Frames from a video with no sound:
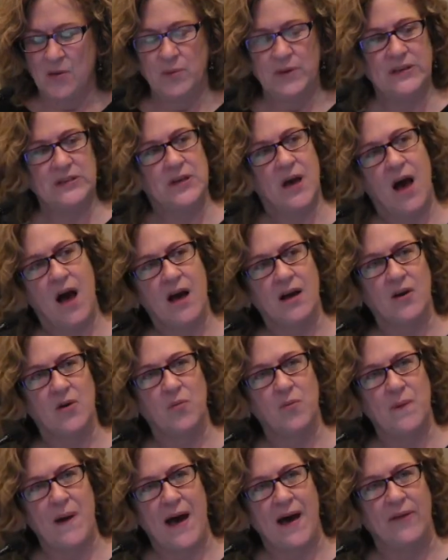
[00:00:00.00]
We talk
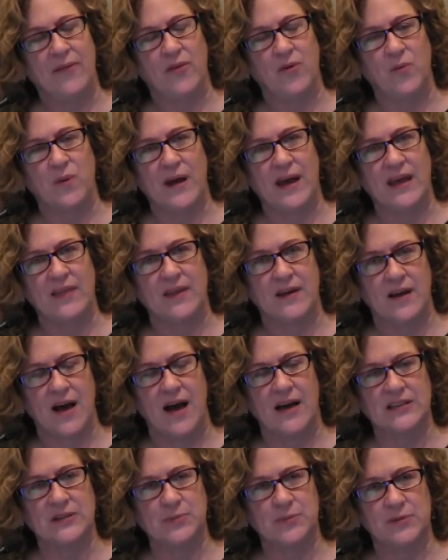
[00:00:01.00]
about the way the
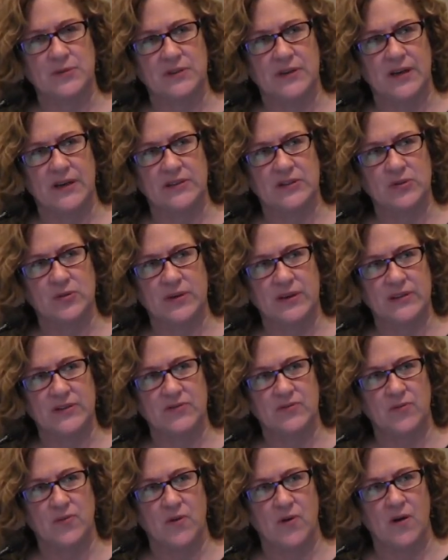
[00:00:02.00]
gospel does
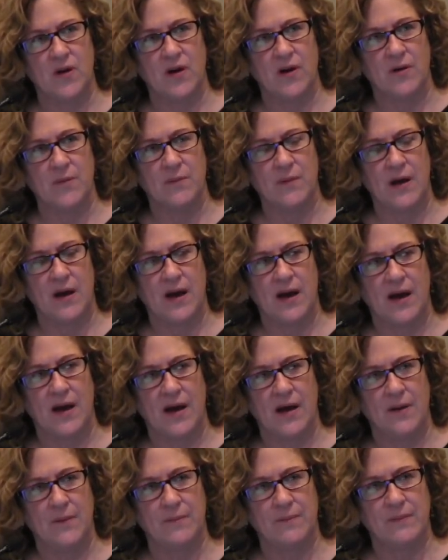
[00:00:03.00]
transform
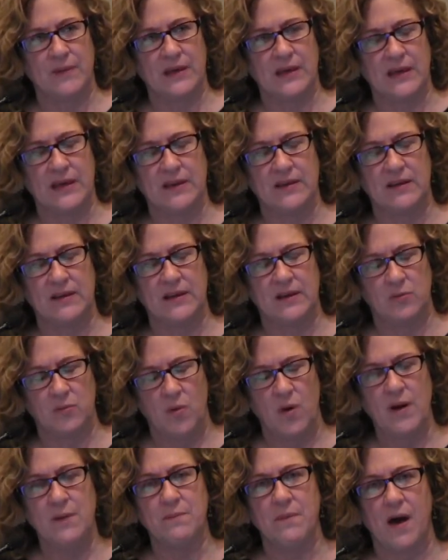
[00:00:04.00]
in
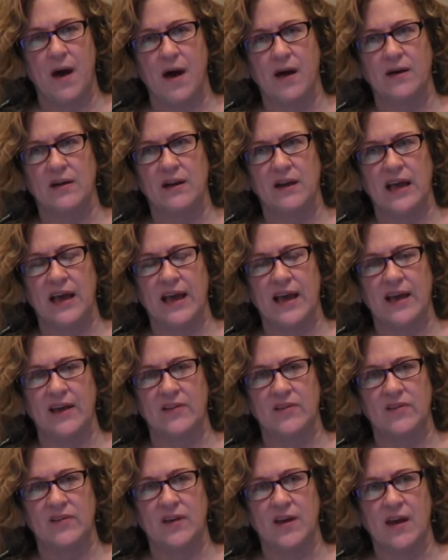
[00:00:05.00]
one model
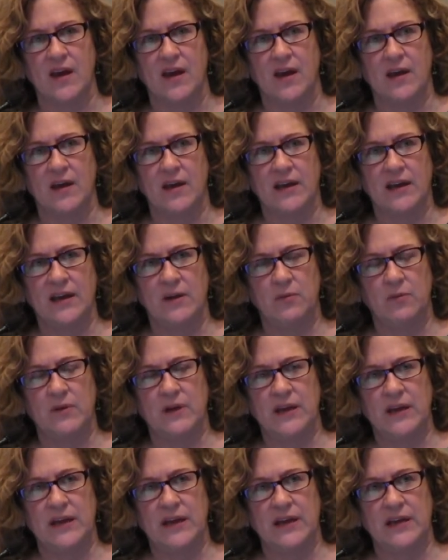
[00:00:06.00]
as
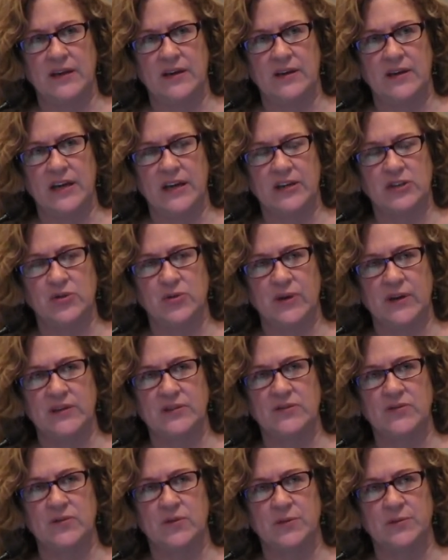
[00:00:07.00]
it
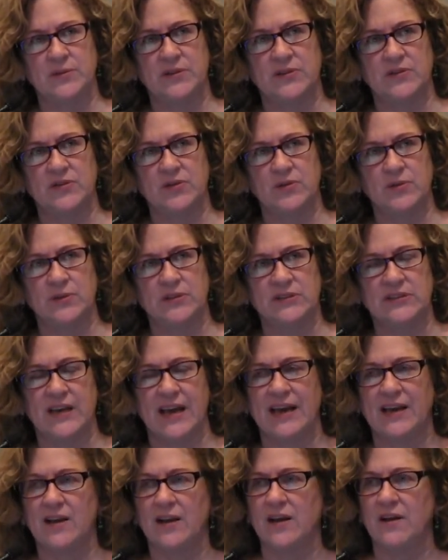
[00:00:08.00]
transforms us through a
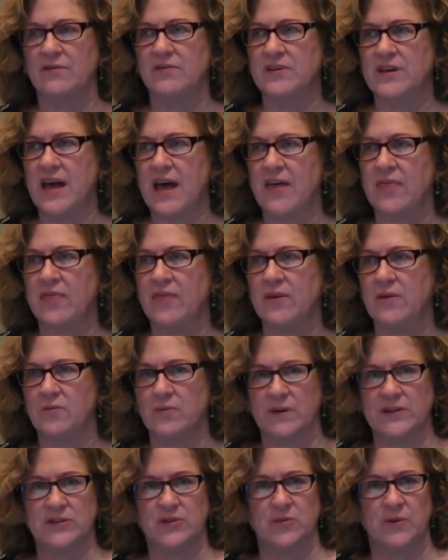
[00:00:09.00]
cycle of death,
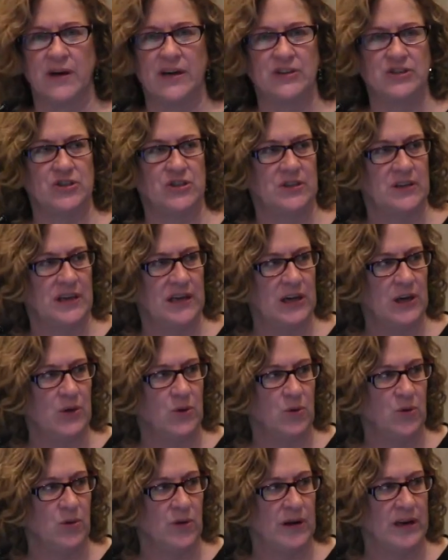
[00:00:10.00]
resurrection, and
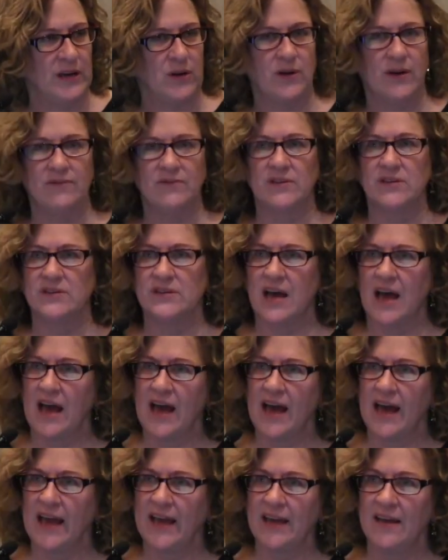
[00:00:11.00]
glory. You have to
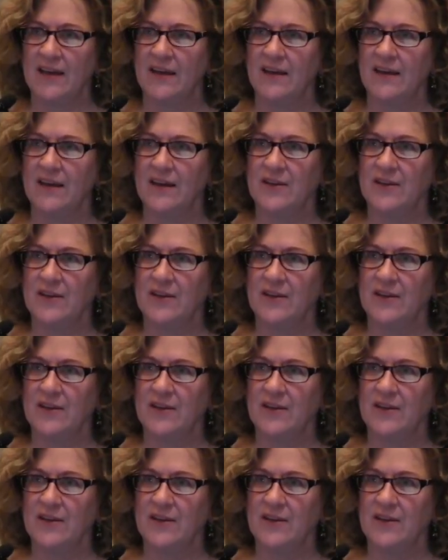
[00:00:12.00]
die